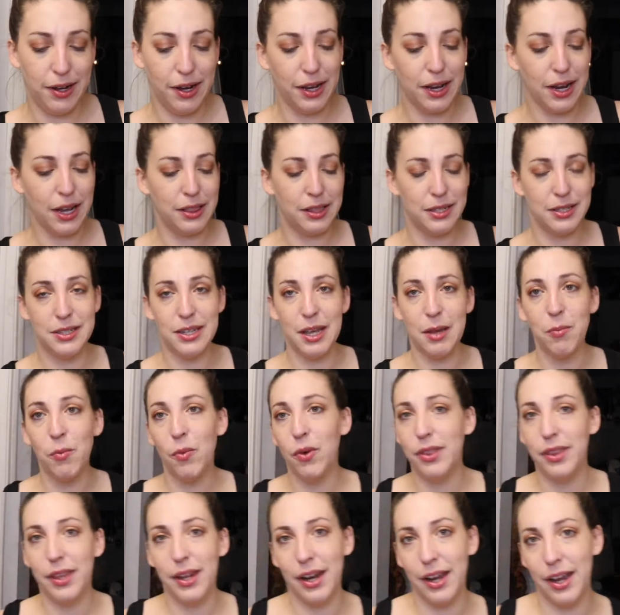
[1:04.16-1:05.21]
and I got the same
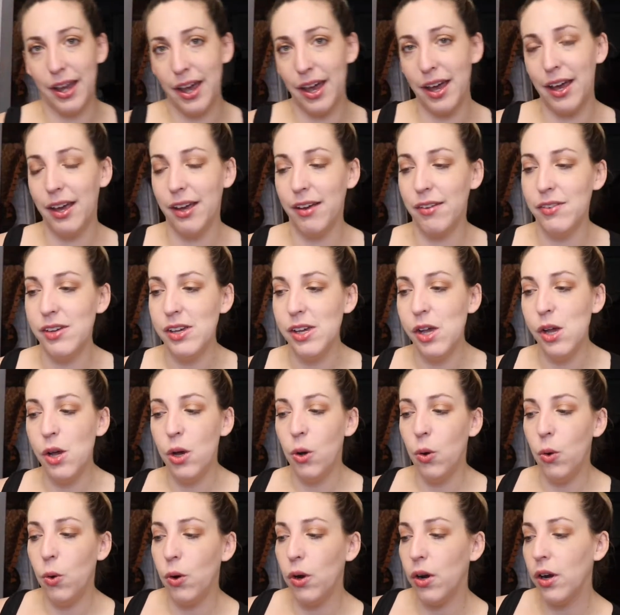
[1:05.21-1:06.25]
one that I have,
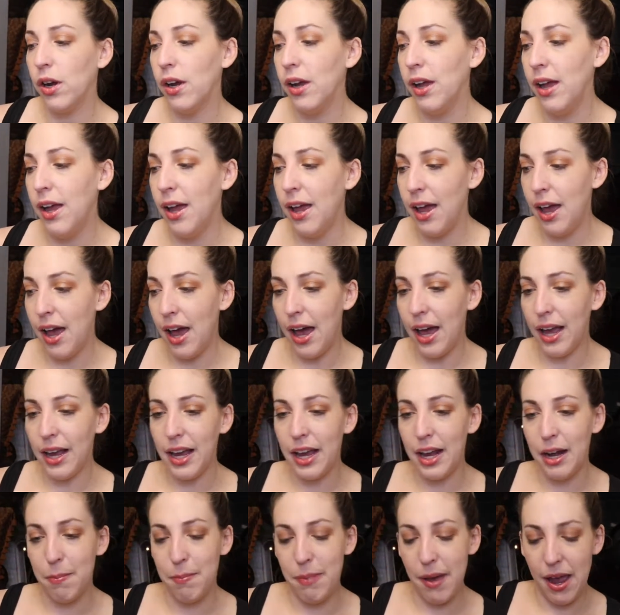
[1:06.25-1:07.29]
or I
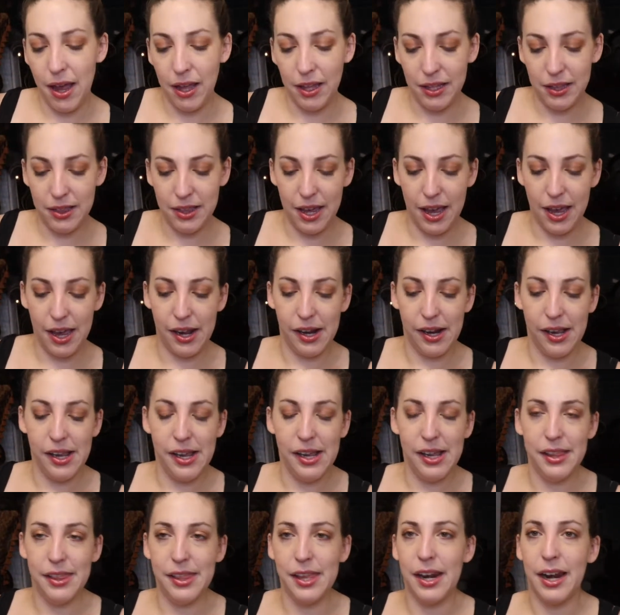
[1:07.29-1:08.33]
got a palette that
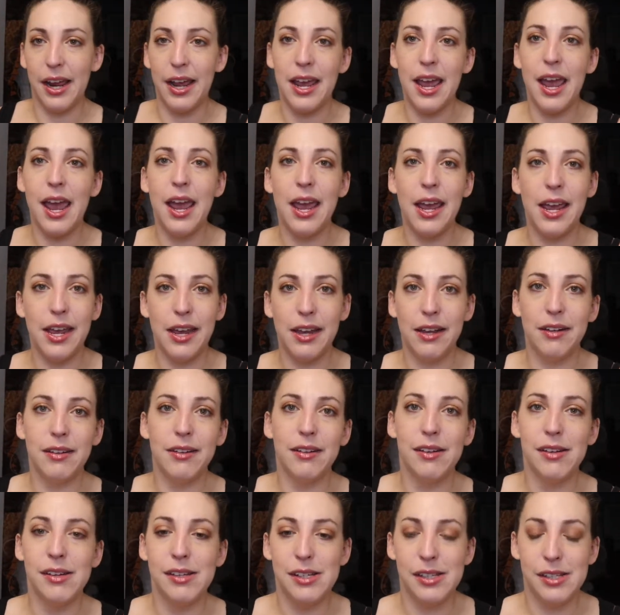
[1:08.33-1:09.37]
I hate
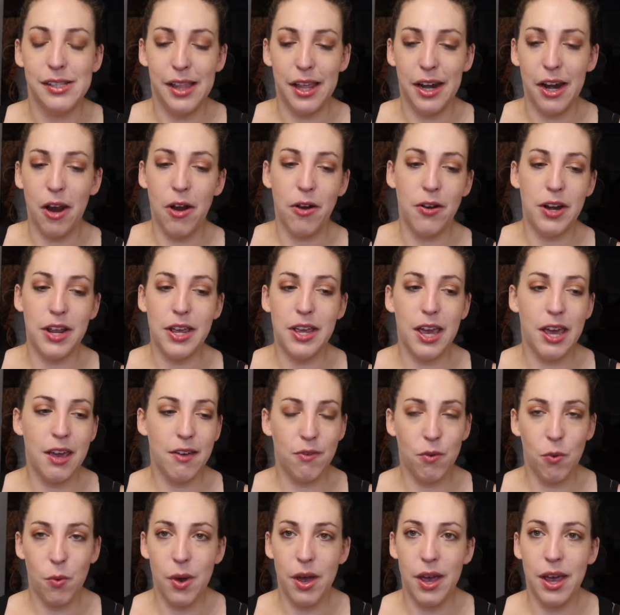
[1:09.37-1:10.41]
that I already
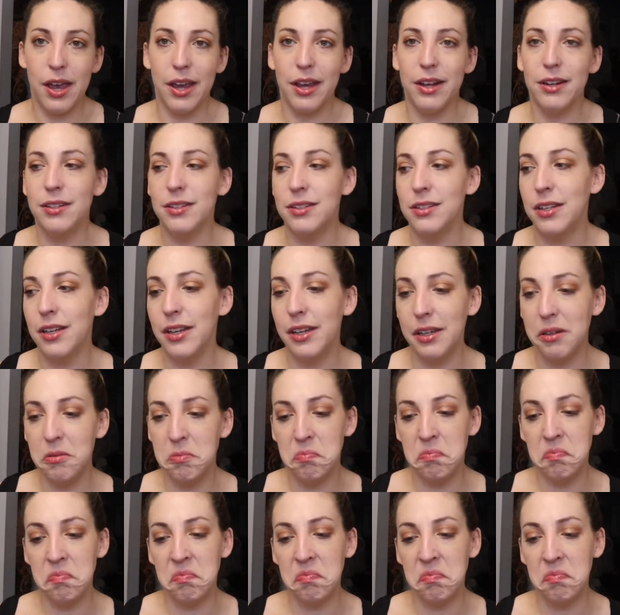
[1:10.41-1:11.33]
gave away, and it's like,